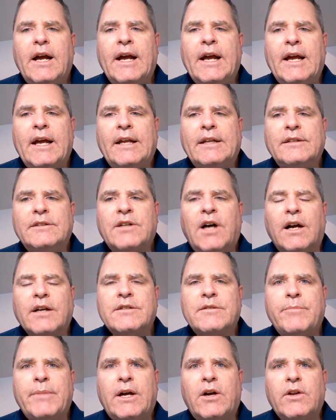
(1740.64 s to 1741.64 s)
and
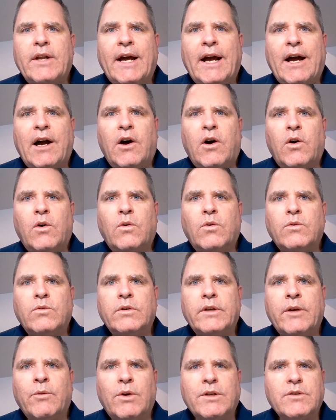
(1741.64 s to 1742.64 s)
talks about how
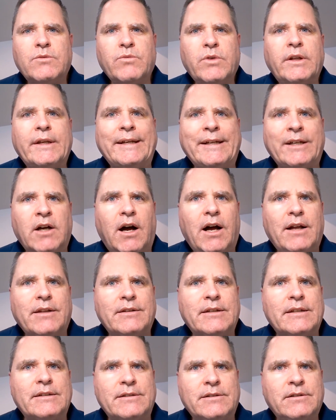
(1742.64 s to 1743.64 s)
it wasn't really
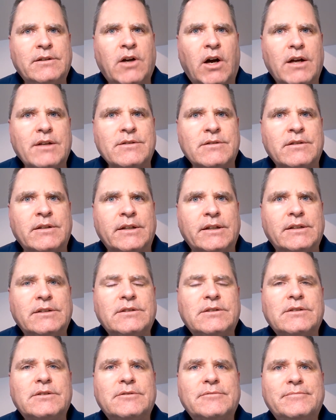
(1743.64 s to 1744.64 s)
God that caused
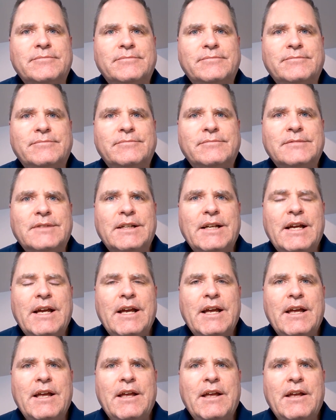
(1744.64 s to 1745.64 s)
this,
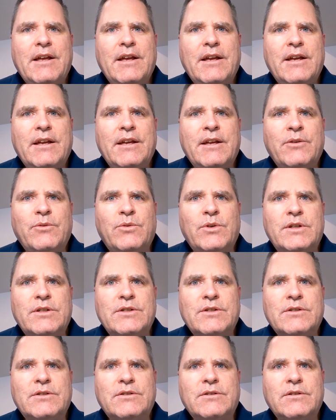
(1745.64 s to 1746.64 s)
it
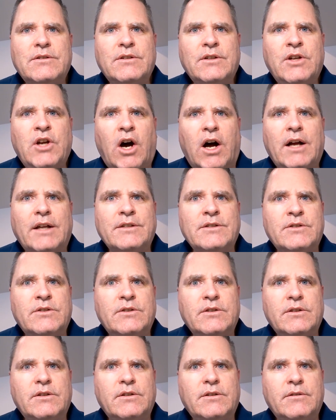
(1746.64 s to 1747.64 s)
was
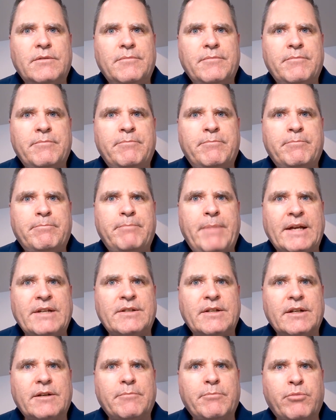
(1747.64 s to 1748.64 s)
God's
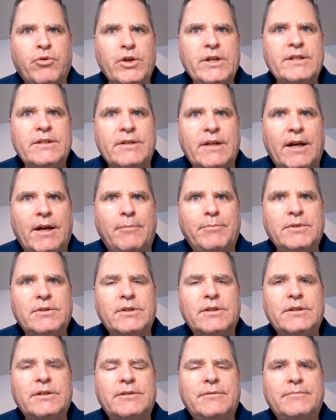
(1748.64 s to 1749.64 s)
basic
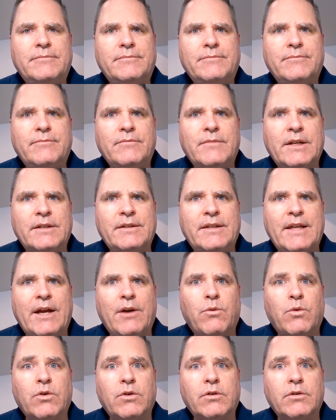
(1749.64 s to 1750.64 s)
precept that they
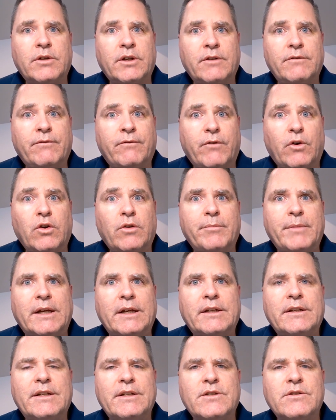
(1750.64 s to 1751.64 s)
were
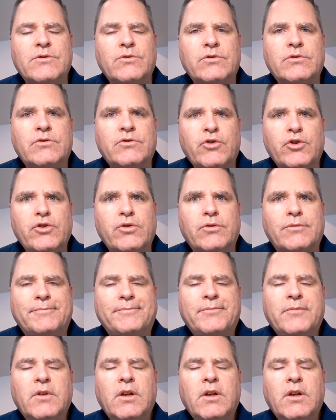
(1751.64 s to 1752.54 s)
confirming is true.